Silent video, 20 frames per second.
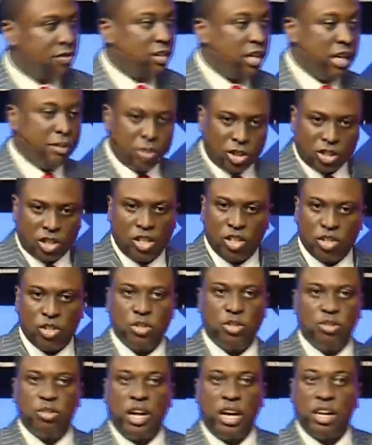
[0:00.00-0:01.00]
I'm just telling
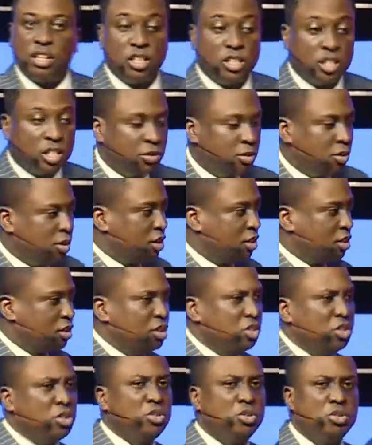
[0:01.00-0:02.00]
you how this thing works. So
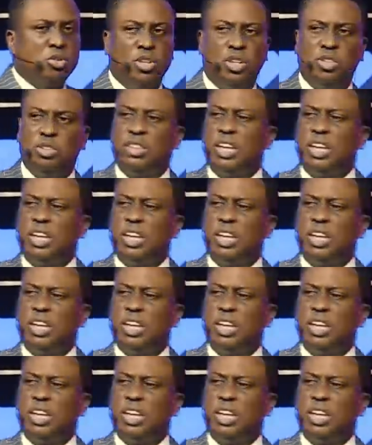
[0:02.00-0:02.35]
you will not know